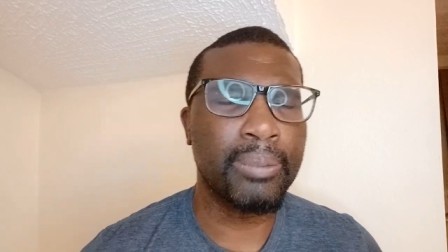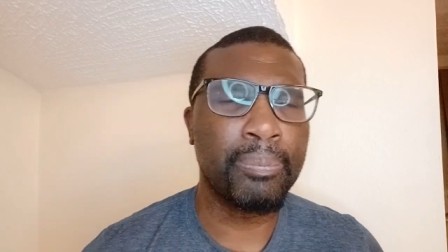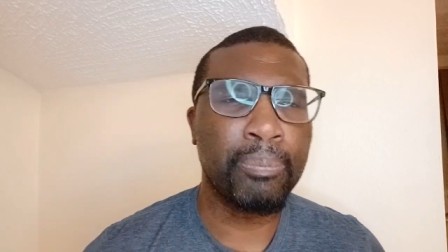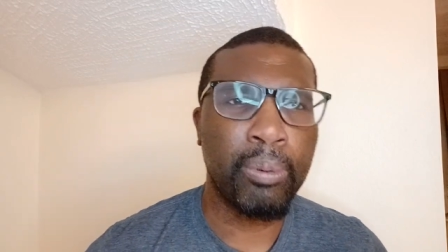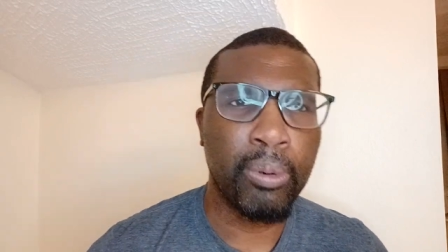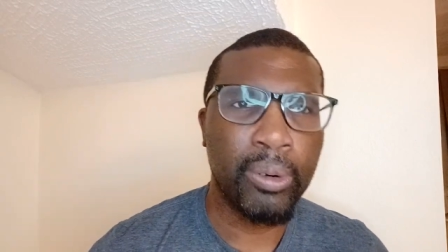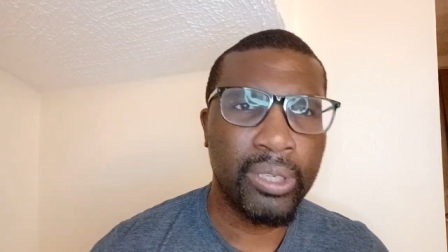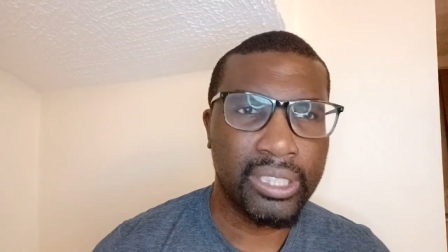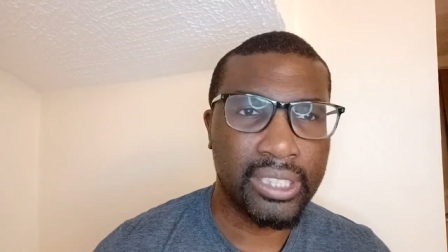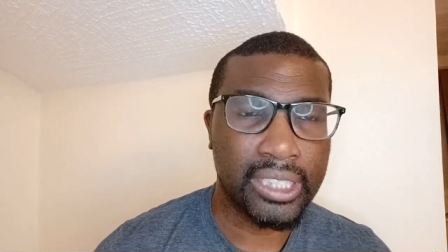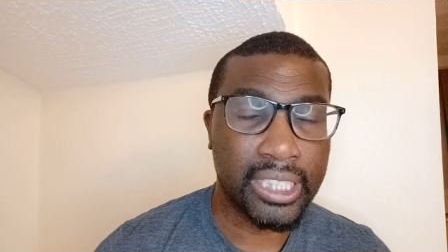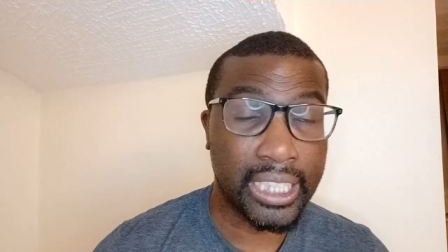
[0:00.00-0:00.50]

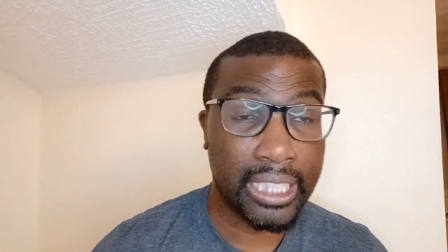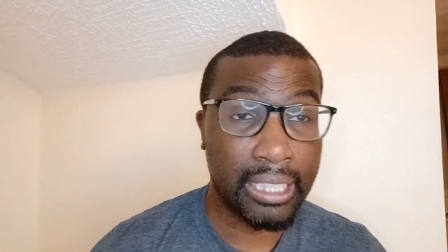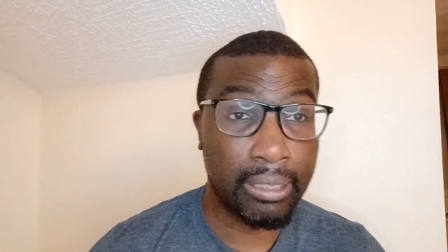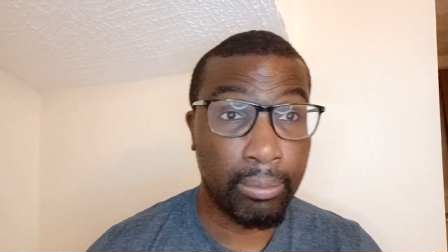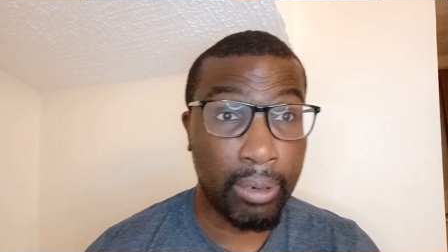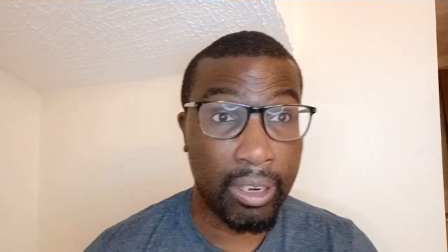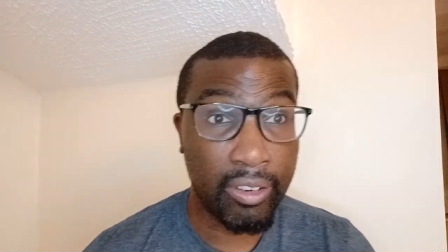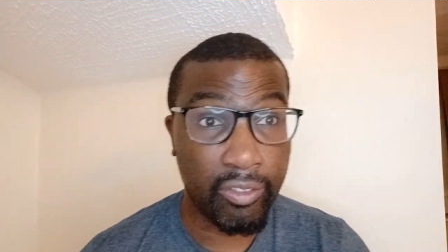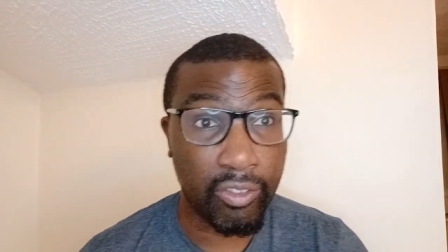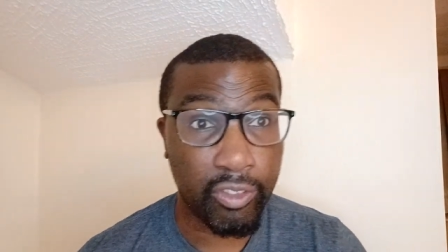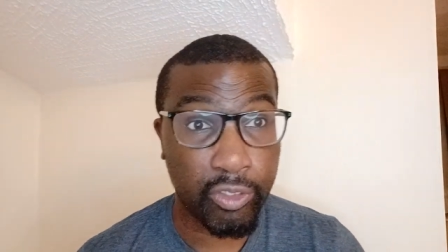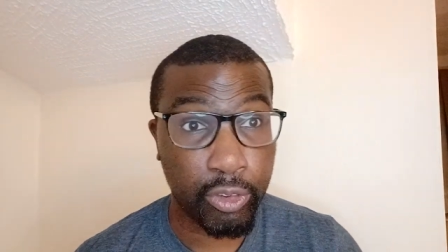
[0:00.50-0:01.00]
points that he
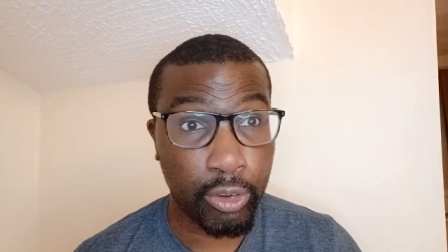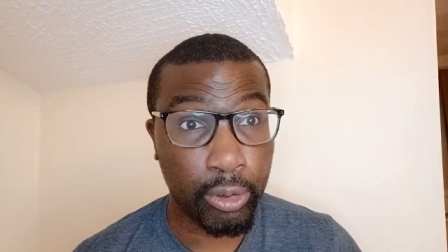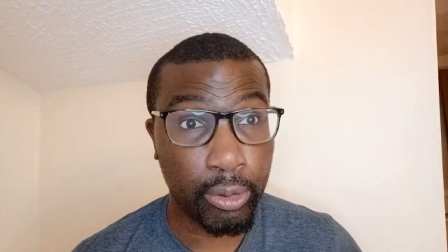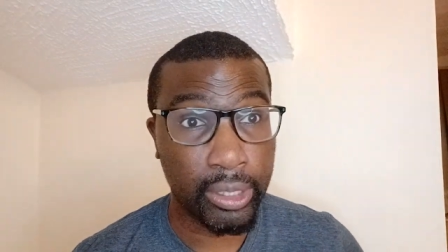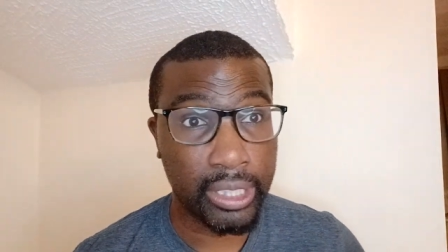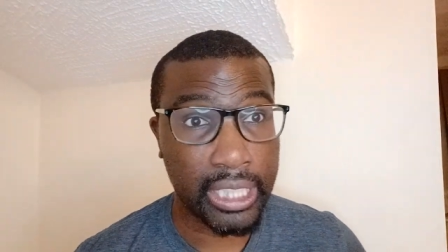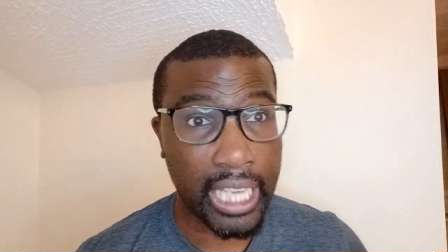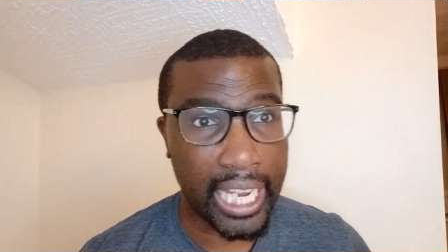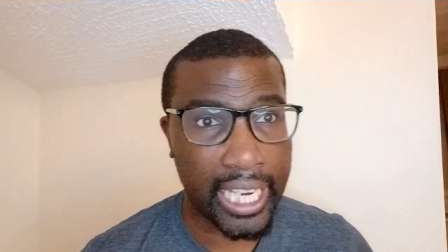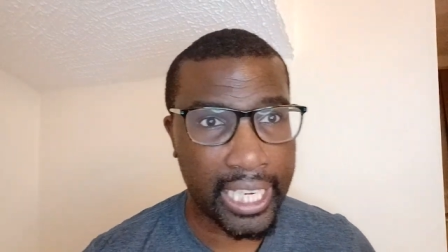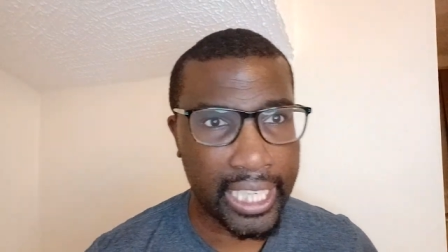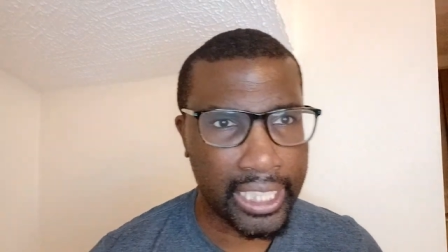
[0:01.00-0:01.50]
went through in
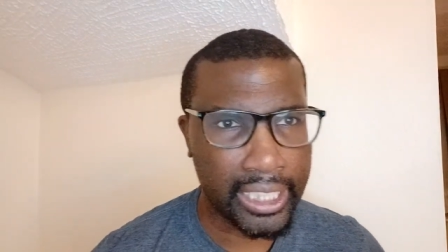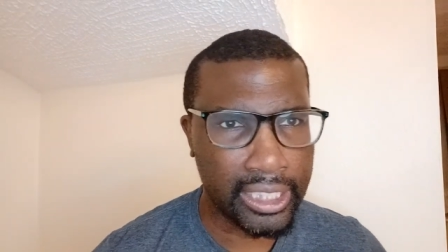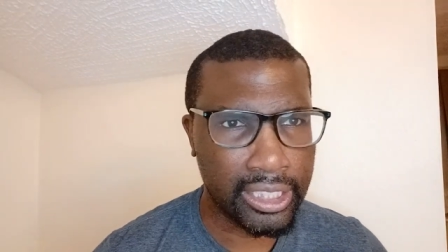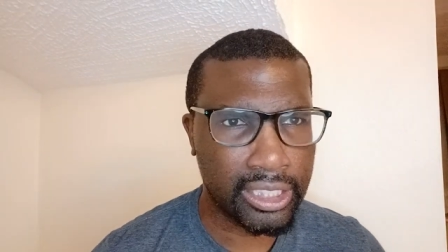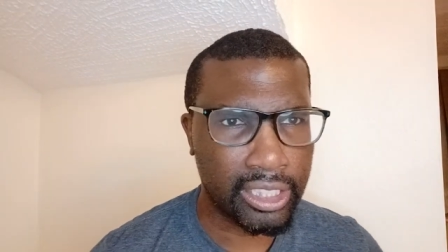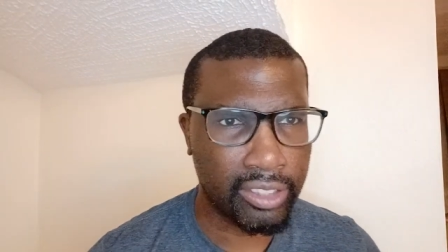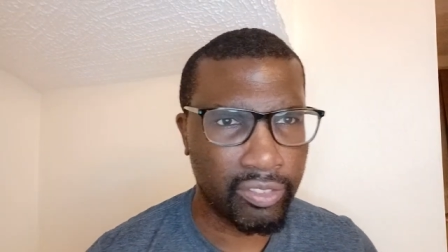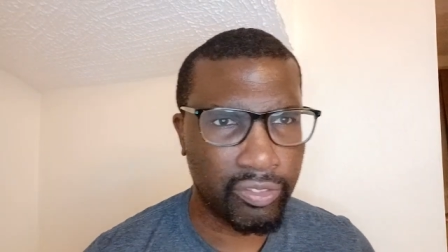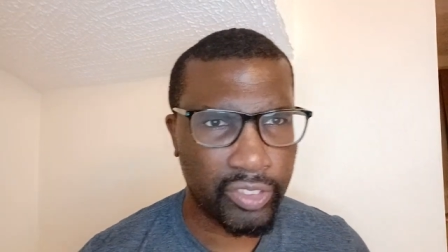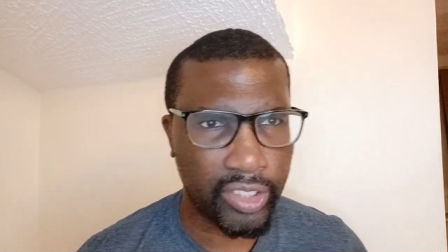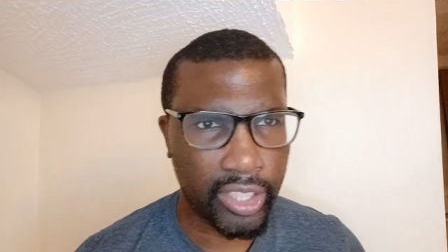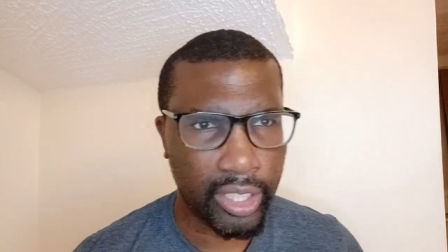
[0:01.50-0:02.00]
that
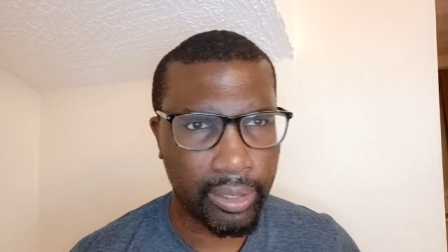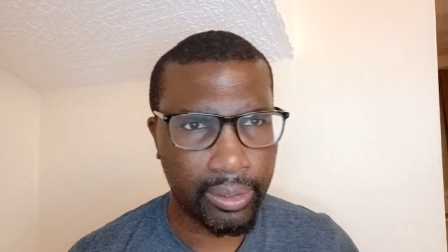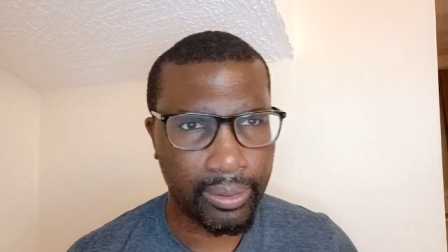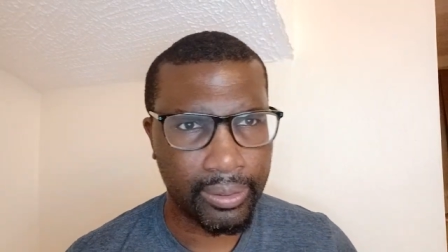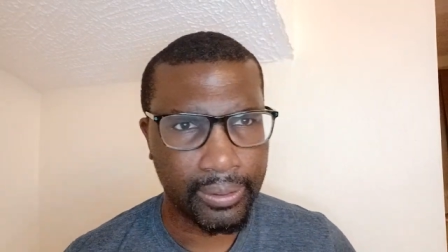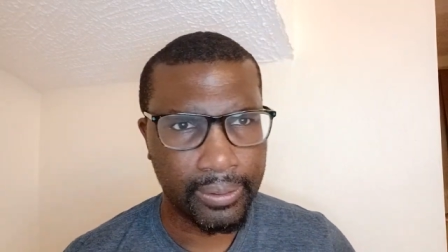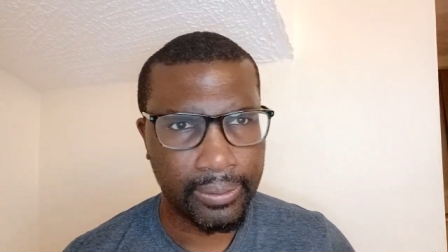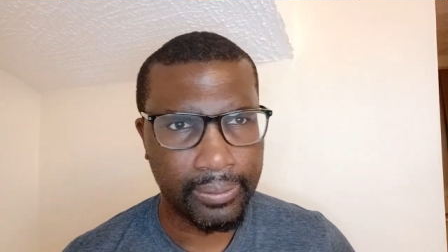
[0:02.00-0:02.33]
interview,